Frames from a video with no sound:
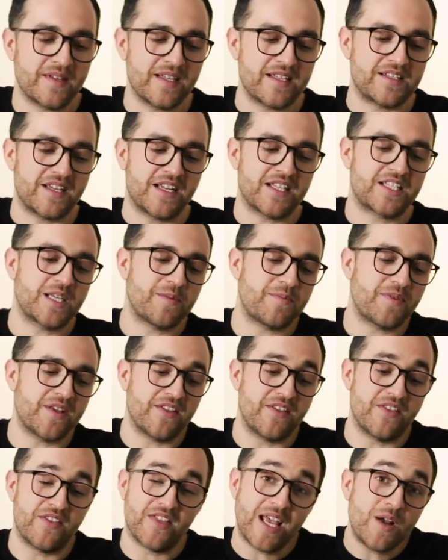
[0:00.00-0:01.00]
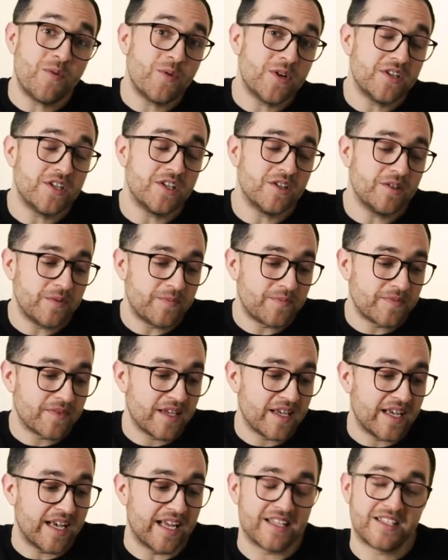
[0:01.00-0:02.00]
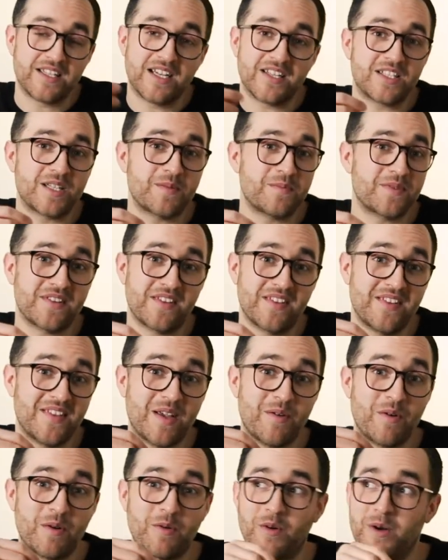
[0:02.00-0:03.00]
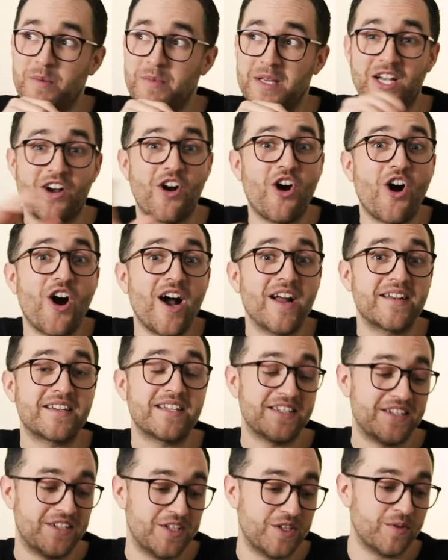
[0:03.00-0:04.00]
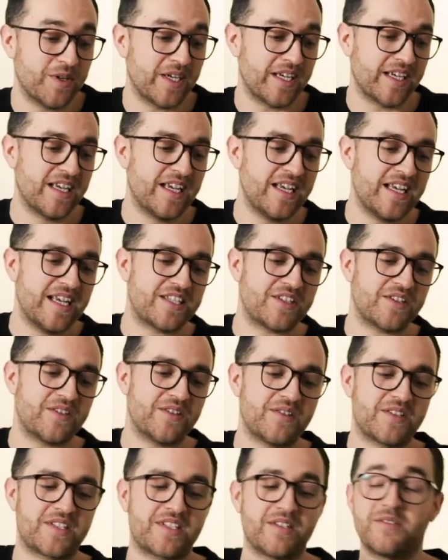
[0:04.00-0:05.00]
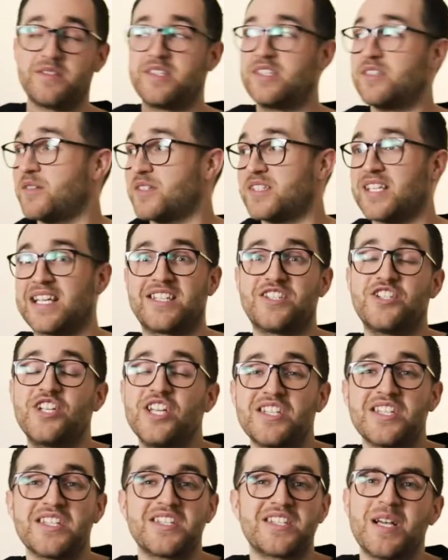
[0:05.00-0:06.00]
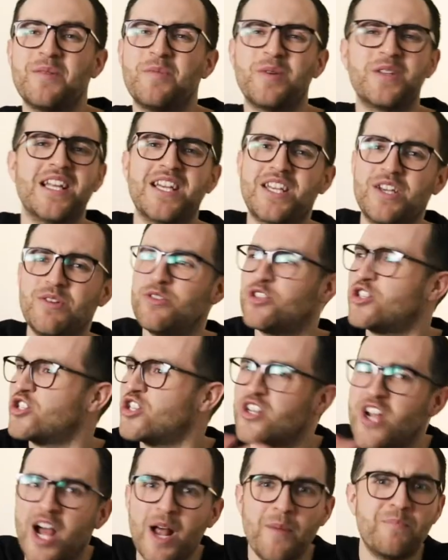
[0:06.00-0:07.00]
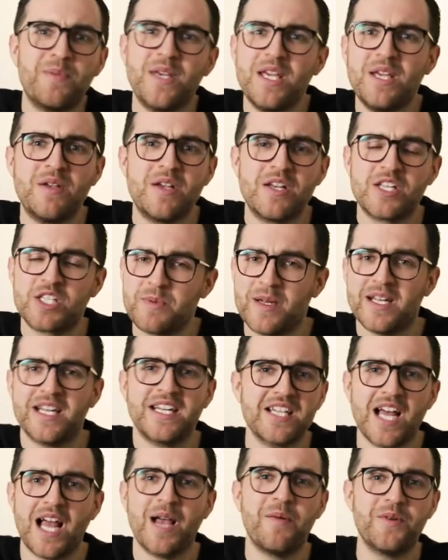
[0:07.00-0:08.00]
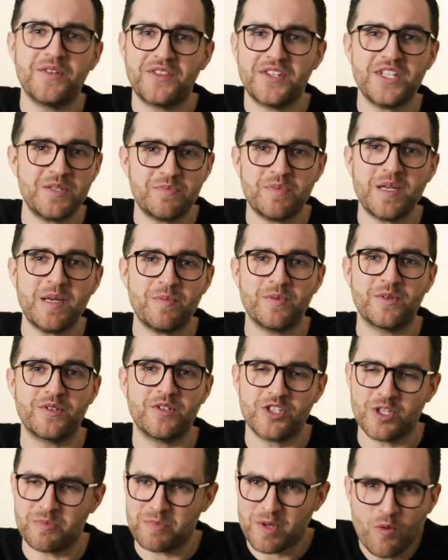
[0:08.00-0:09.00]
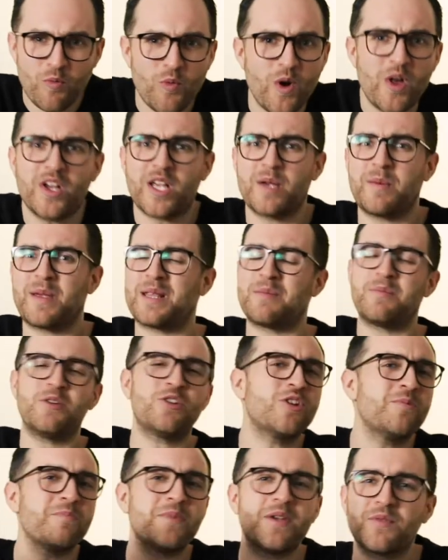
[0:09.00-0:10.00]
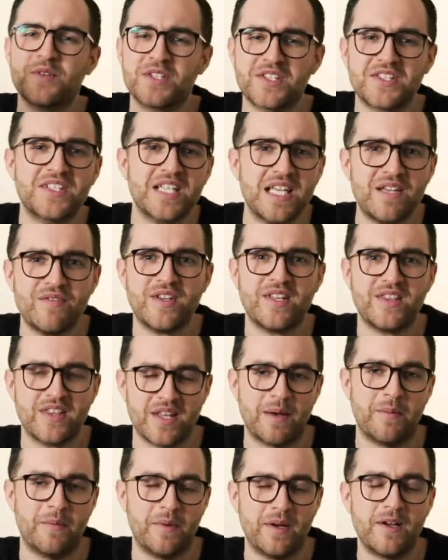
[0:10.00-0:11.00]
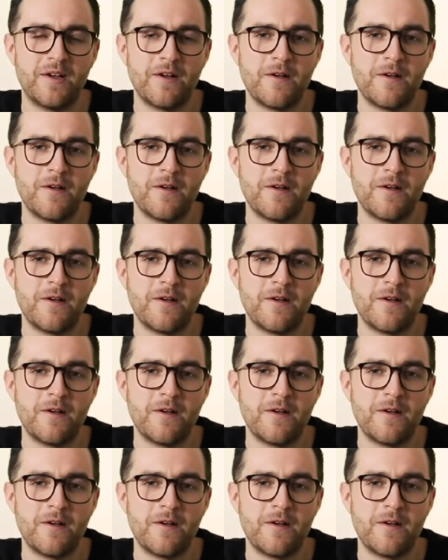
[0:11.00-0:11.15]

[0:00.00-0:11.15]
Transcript: It's not something they would do, and it's not something that they would want to be caught doing. So, so you know, it's like, Jesus, someone like you should not be spending time with these people. You shouldn't be welcoming them. You shouldn't be receiving them.